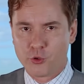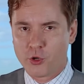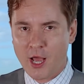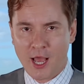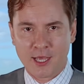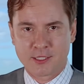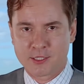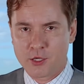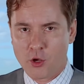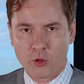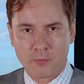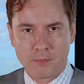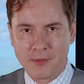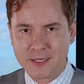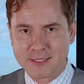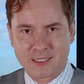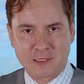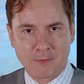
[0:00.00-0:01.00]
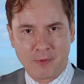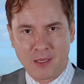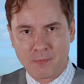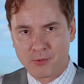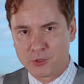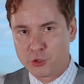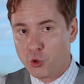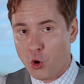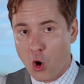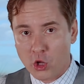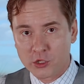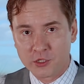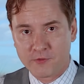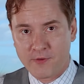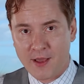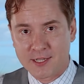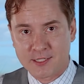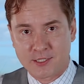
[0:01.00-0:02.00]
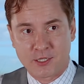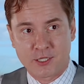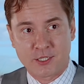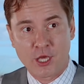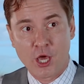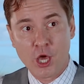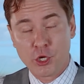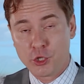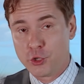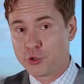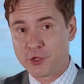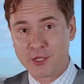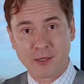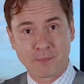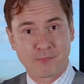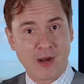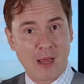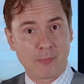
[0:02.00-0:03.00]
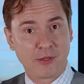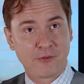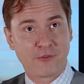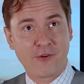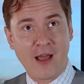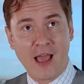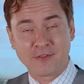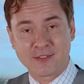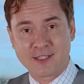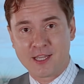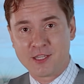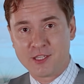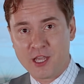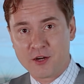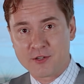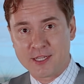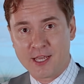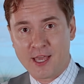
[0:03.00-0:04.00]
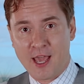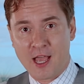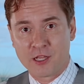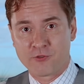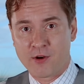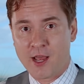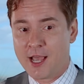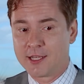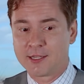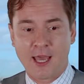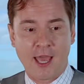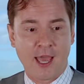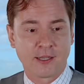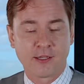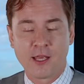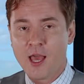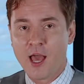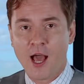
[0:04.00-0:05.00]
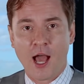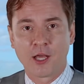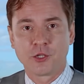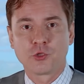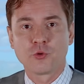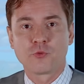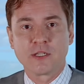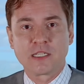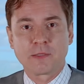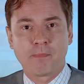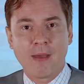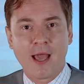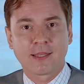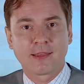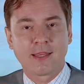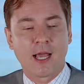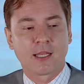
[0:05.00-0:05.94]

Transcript: you guys, all business people, you all investors, you think probably 5-10 years ahead, right? And I do respect